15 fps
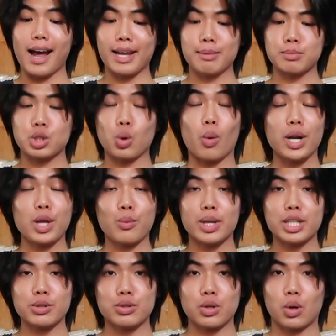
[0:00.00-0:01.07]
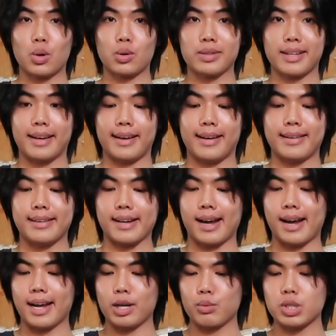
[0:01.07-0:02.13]
I am 21 years old and
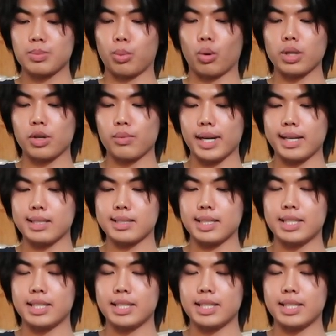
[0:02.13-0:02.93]
I was born and raised